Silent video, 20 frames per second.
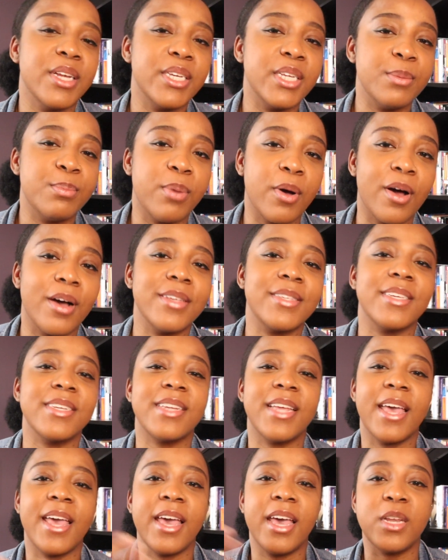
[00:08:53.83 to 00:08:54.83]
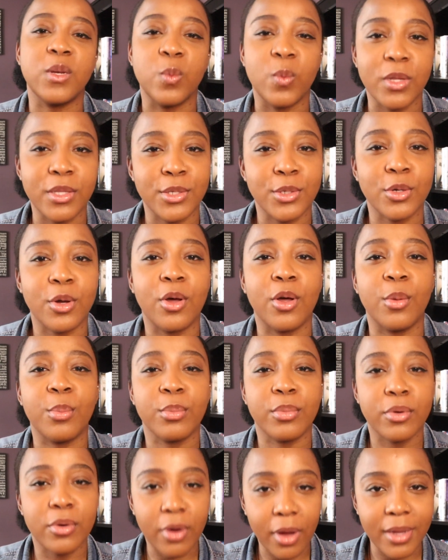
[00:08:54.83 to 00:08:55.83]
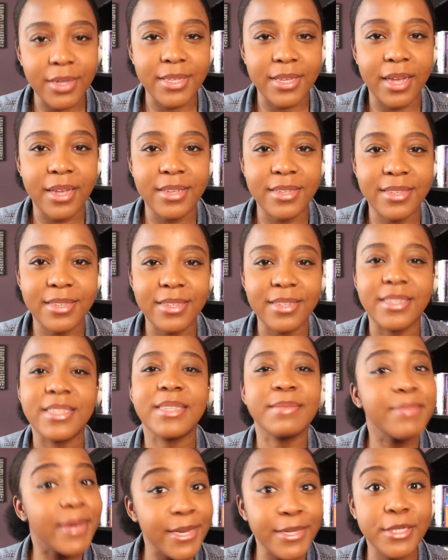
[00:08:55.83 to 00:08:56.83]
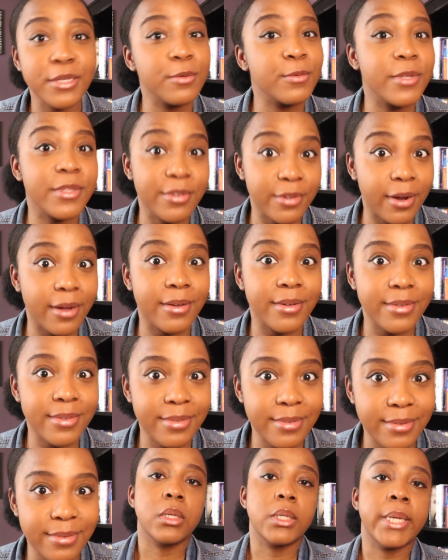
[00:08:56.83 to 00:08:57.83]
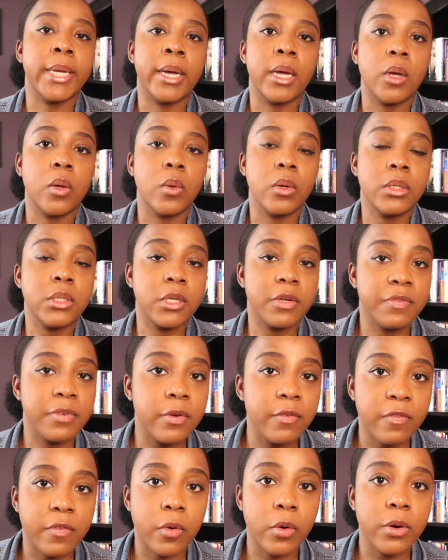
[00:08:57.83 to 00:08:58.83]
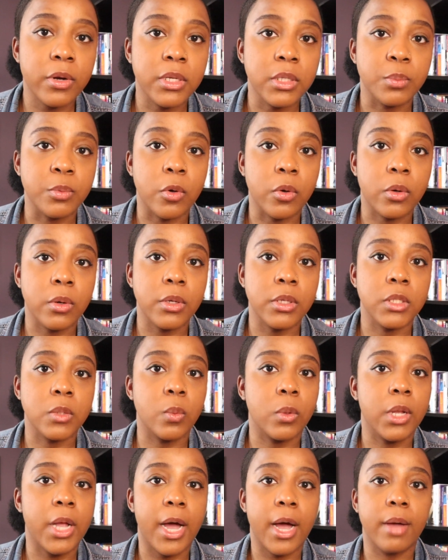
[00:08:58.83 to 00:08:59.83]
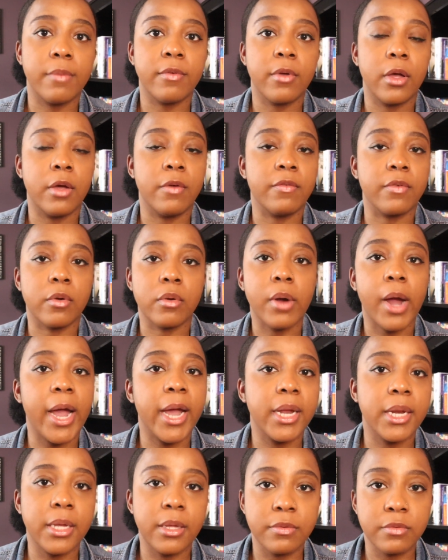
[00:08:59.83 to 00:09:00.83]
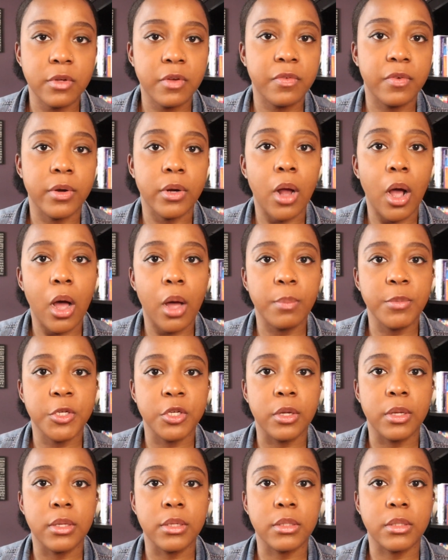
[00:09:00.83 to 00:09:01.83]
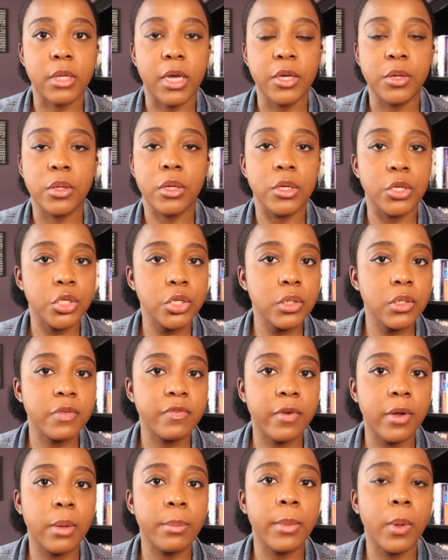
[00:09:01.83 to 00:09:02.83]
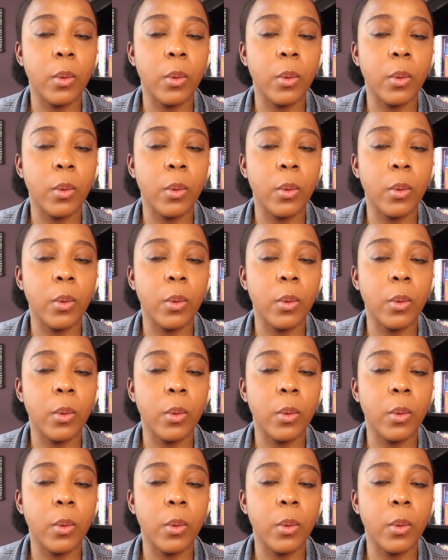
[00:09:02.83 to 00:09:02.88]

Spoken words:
deposit and withdrawal process, especially withdrawals. Now, different Forex brokers will have a variety of different options that you can choose from